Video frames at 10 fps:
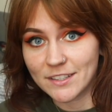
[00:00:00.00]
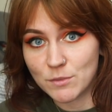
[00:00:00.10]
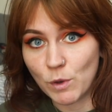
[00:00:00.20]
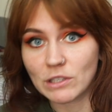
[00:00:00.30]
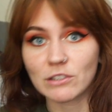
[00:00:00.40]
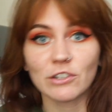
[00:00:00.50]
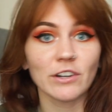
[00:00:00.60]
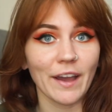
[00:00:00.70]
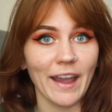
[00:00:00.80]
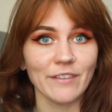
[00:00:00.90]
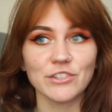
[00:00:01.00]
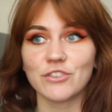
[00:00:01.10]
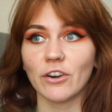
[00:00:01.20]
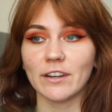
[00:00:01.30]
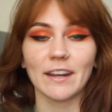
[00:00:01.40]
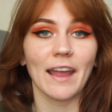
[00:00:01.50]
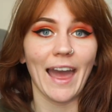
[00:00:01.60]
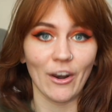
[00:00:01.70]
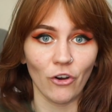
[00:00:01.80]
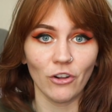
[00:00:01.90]
Spoiler alert, I haven't started it
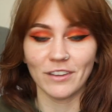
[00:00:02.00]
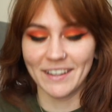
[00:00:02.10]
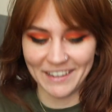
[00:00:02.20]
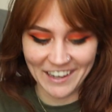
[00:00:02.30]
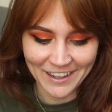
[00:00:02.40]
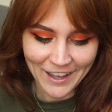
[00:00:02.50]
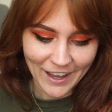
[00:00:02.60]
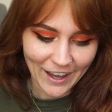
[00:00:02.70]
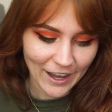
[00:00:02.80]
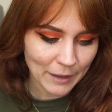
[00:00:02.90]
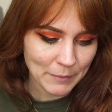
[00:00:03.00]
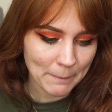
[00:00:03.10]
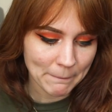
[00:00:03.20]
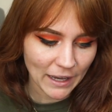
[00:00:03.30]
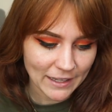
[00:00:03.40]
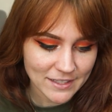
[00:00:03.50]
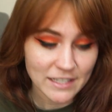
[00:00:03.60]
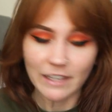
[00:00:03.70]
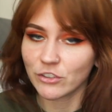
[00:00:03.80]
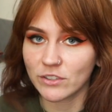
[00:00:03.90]
at all. um, but
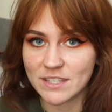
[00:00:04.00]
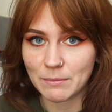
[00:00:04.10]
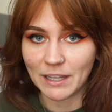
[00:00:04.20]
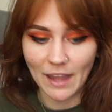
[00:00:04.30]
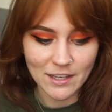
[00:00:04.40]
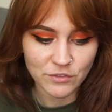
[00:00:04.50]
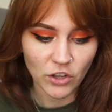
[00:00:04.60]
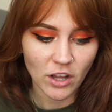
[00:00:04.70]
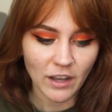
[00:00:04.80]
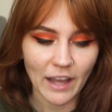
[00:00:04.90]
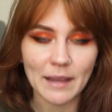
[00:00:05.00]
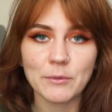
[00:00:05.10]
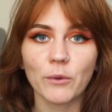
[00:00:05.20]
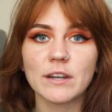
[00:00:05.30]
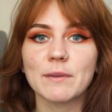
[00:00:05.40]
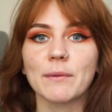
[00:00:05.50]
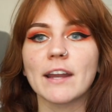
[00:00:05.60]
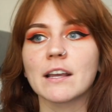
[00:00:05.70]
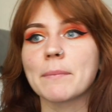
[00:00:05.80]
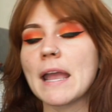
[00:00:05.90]
if you didn't see my last vlog, I am going to be
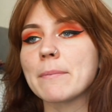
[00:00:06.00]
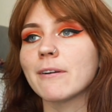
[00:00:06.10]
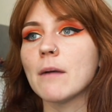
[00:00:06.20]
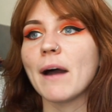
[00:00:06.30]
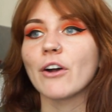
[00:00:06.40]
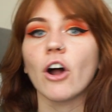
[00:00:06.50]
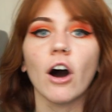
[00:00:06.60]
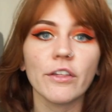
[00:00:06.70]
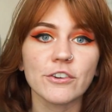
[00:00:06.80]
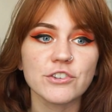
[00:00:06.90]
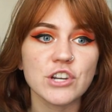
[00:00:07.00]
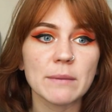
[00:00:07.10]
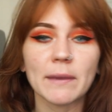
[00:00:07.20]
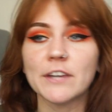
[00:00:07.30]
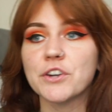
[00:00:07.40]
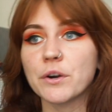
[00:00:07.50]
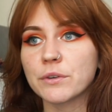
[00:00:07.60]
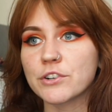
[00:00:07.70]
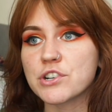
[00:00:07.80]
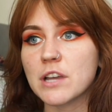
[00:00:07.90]
writing a paper about authorship and
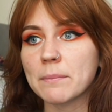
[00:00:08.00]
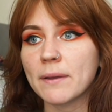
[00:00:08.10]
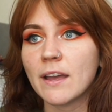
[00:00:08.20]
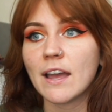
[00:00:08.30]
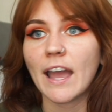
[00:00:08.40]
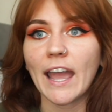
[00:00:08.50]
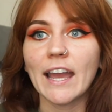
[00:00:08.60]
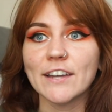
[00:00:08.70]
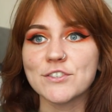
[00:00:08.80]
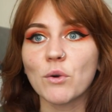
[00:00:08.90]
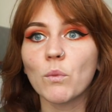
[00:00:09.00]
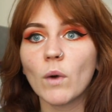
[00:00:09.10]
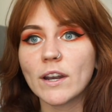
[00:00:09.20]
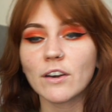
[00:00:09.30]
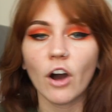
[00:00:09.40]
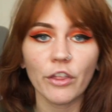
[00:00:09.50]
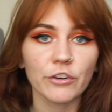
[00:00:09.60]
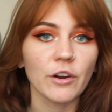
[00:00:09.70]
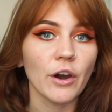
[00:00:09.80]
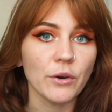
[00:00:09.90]
ownership and what an
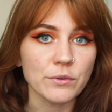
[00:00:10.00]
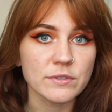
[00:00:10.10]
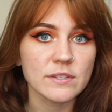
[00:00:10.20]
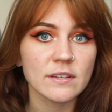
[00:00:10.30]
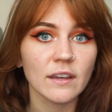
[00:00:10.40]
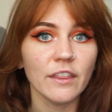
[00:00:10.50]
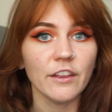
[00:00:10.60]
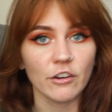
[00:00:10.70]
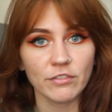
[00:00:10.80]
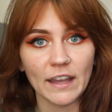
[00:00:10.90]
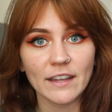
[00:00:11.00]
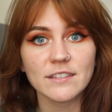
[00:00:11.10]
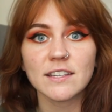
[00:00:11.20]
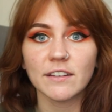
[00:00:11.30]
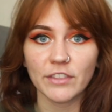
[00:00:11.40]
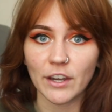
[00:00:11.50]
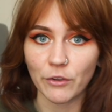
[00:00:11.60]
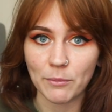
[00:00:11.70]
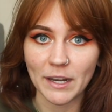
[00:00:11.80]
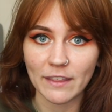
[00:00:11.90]
author owes their fans, if they owe
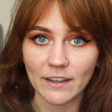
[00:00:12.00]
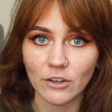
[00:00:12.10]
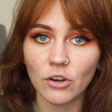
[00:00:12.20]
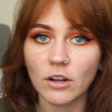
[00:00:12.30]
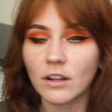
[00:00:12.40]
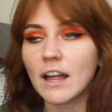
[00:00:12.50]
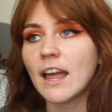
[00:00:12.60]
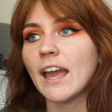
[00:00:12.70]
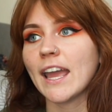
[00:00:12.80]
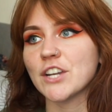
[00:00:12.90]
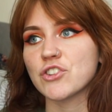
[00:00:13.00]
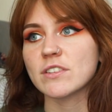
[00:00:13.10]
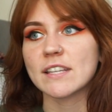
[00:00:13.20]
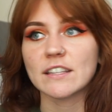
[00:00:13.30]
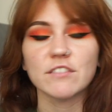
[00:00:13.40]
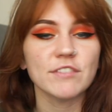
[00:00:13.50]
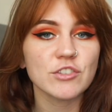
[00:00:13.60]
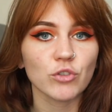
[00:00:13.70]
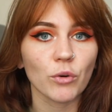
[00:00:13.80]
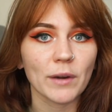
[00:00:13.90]
them anything at all, and just like the
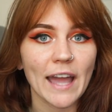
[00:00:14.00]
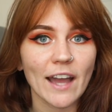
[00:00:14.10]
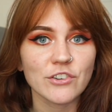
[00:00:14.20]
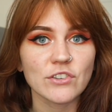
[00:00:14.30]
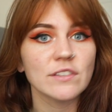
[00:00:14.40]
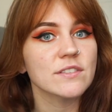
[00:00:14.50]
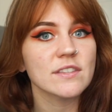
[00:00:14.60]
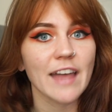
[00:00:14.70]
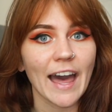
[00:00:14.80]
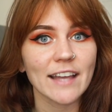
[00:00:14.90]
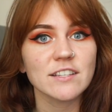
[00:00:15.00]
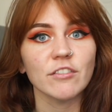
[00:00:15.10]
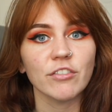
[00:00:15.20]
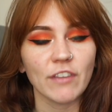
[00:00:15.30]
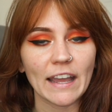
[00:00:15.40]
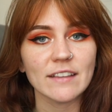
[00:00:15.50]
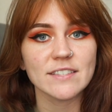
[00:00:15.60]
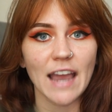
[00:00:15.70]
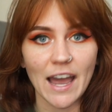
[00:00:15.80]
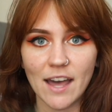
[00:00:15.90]
visceral reactions that fans
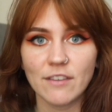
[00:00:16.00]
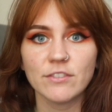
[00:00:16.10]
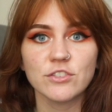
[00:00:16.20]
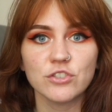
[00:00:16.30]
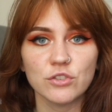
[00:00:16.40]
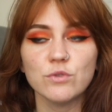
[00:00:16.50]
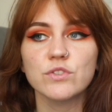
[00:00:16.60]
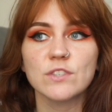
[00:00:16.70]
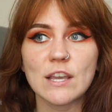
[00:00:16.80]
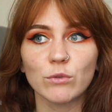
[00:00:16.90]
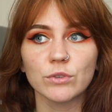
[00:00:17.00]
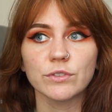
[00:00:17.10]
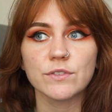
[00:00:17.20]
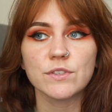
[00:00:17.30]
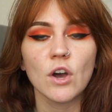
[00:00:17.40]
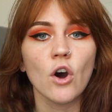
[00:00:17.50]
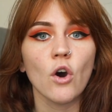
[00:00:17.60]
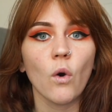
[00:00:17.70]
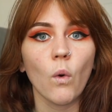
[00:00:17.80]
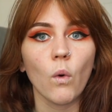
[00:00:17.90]
have to sequels
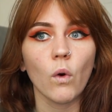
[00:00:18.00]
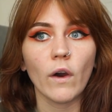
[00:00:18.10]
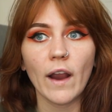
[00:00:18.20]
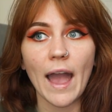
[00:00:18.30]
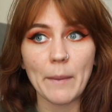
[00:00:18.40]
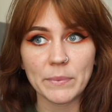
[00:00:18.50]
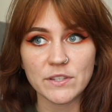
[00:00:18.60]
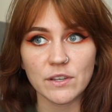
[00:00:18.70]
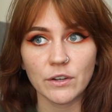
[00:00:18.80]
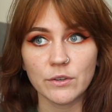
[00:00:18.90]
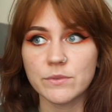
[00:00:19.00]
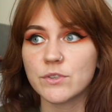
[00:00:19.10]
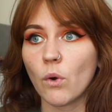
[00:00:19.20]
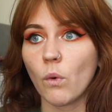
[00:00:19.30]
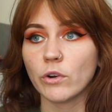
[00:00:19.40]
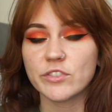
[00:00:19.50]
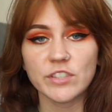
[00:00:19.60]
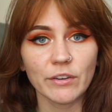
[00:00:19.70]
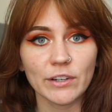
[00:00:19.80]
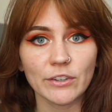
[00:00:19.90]
or episodes or
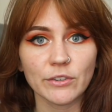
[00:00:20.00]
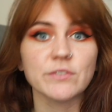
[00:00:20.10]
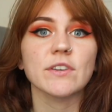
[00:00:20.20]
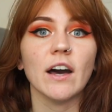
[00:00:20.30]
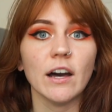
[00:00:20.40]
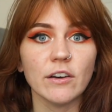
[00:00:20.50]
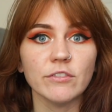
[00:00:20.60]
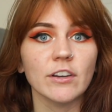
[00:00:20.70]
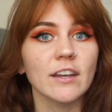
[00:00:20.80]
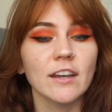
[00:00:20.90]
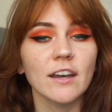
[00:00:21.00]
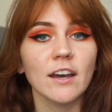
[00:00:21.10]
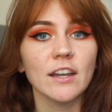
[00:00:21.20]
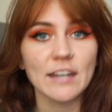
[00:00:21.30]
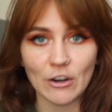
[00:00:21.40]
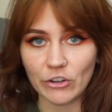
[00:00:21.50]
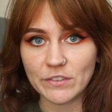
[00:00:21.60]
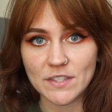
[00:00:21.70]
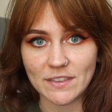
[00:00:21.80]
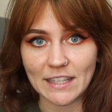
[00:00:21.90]
serials of
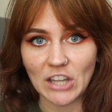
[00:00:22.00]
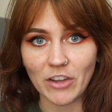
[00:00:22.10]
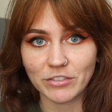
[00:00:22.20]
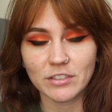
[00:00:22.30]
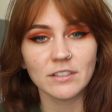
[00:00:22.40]
narratives that they love.